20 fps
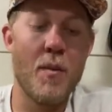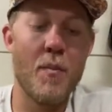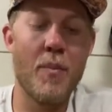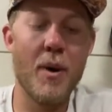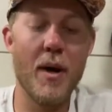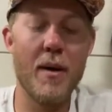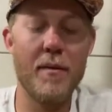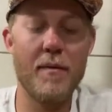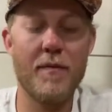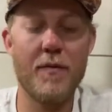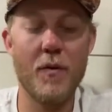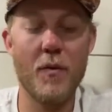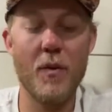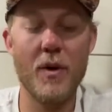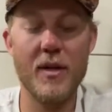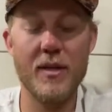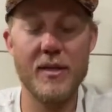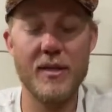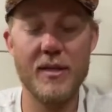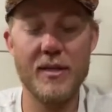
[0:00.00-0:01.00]
But for
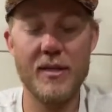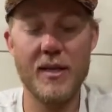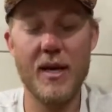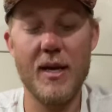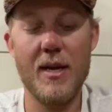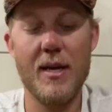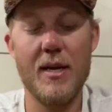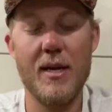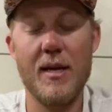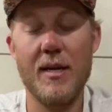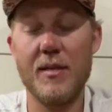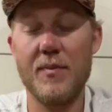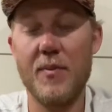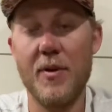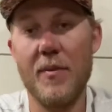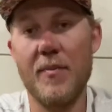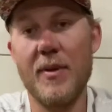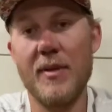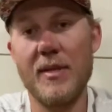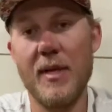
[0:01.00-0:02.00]
what it's designed and its
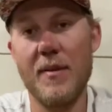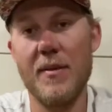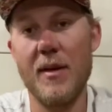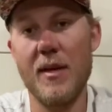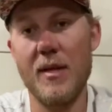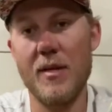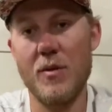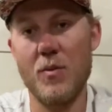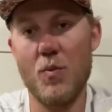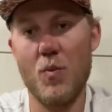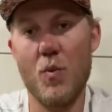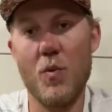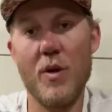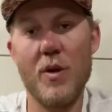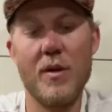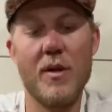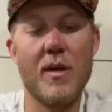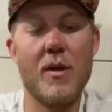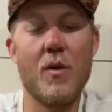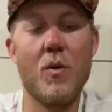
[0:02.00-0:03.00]
purpose, I think it's
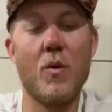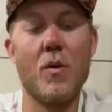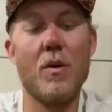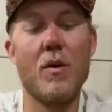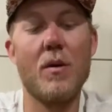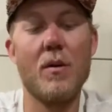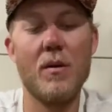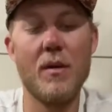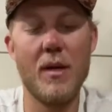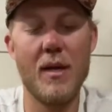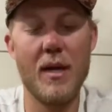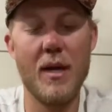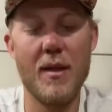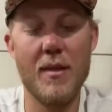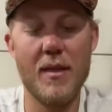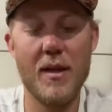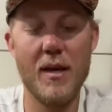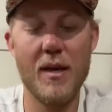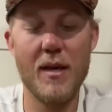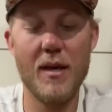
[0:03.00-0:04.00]
really cool, and I
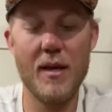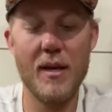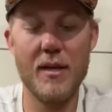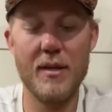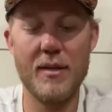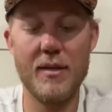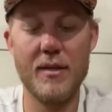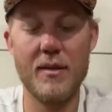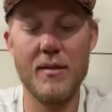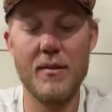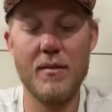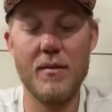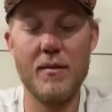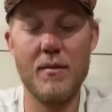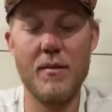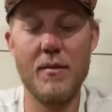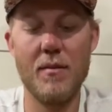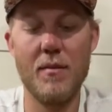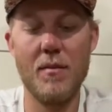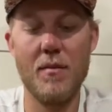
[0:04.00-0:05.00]
think it's
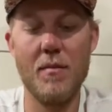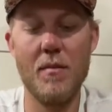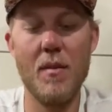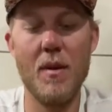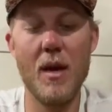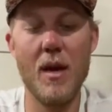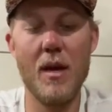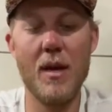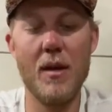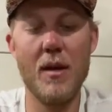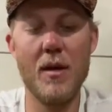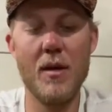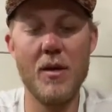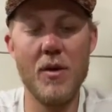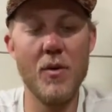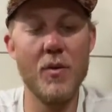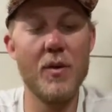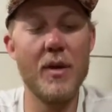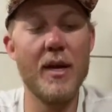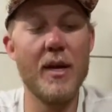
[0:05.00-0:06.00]
made a
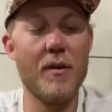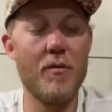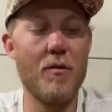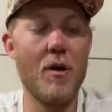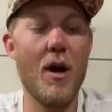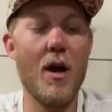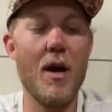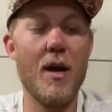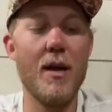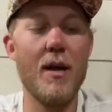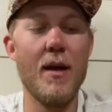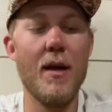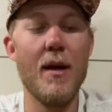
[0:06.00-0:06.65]
unique ride.